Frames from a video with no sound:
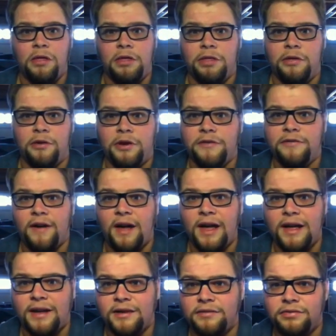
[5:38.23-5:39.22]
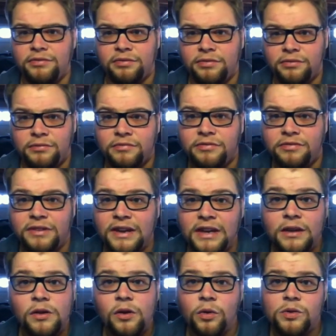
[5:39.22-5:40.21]
35
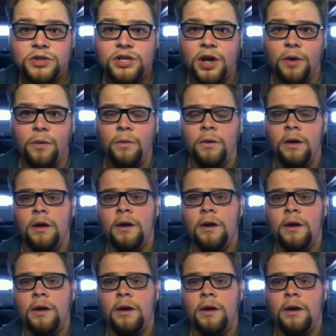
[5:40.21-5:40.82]
feet or so.